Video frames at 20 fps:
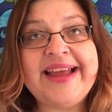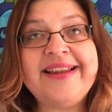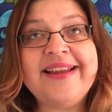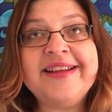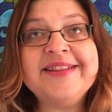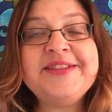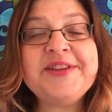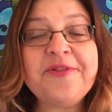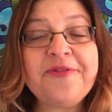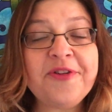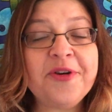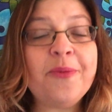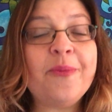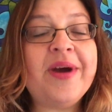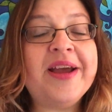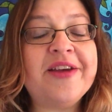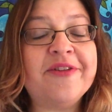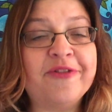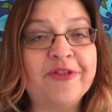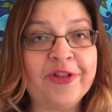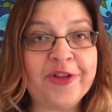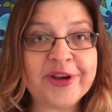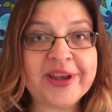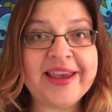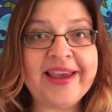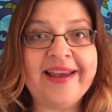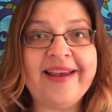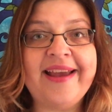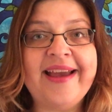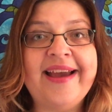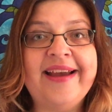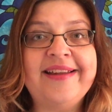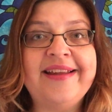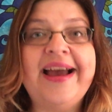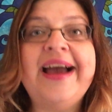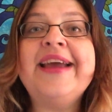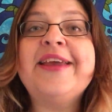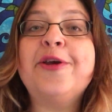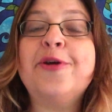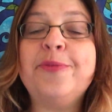a different way of looking
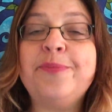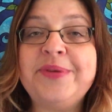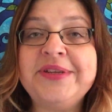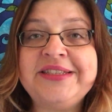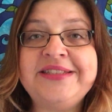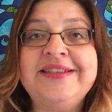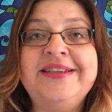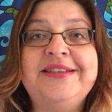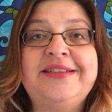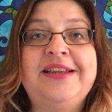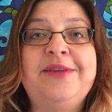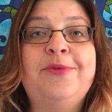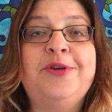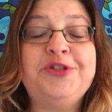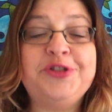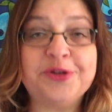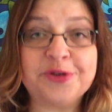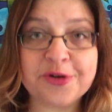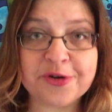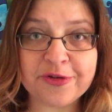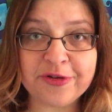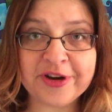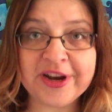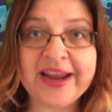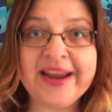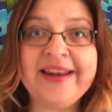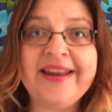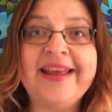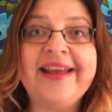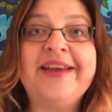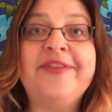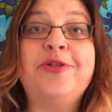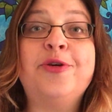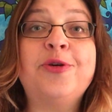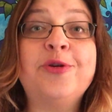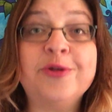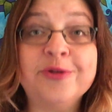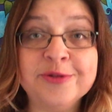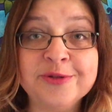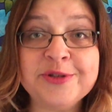at your business and what you're creating and the
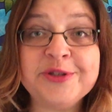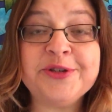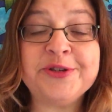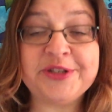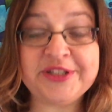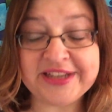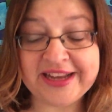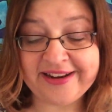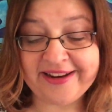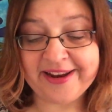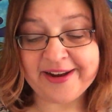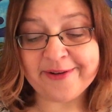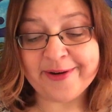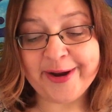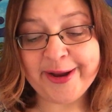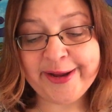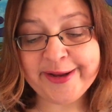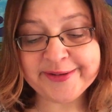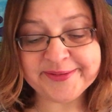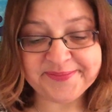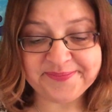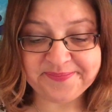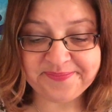goals you're setting, right?